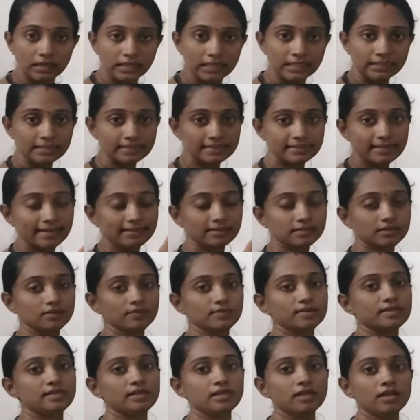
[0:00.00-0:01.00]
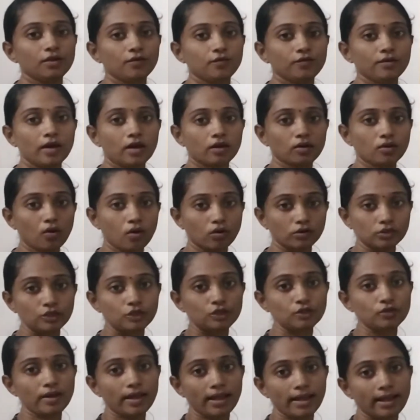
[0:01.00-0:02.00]
In this activity, we are going
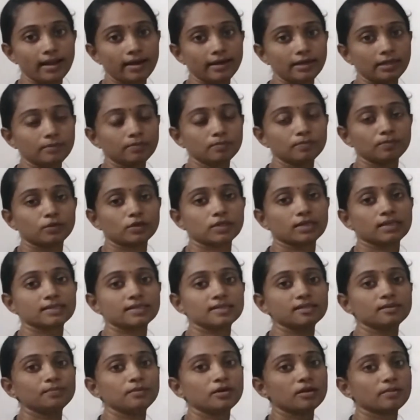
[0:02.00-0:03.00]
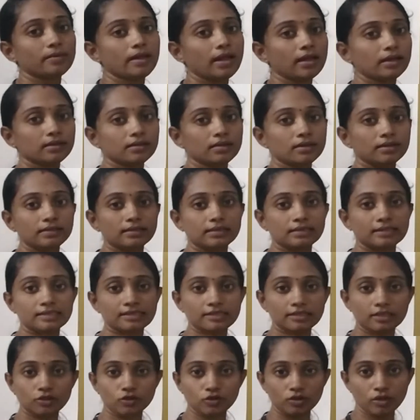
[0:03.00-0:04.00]
to add in potassium permanganate
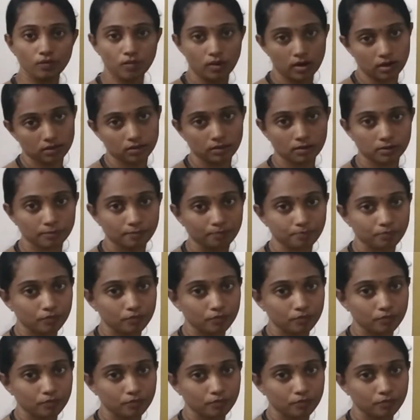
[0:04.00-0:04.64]
crystal to the water.